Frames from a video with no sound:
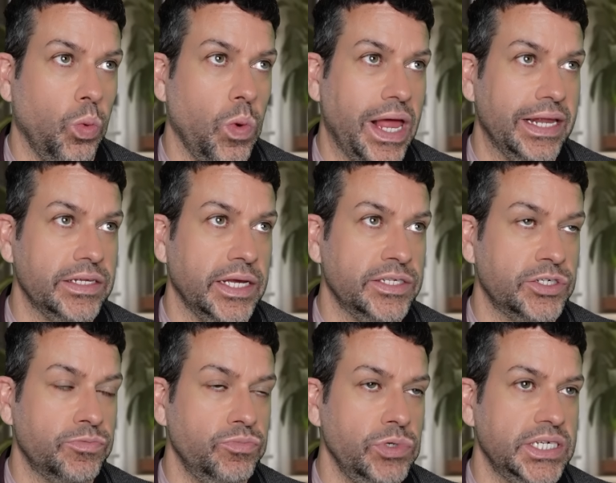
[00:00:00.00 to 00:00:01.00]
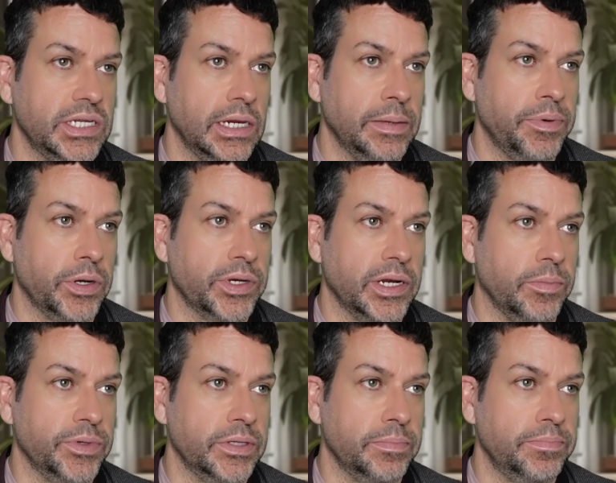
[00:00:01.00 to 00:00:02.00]
Well, it's recently broken up
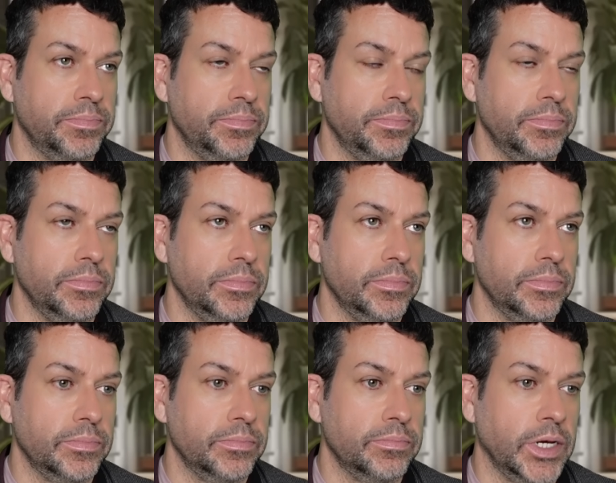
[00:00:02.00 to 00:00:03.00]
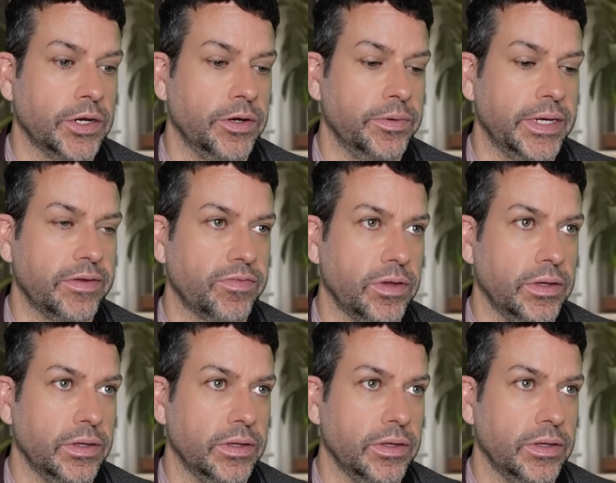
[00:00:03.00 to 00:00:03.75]
with the microwave.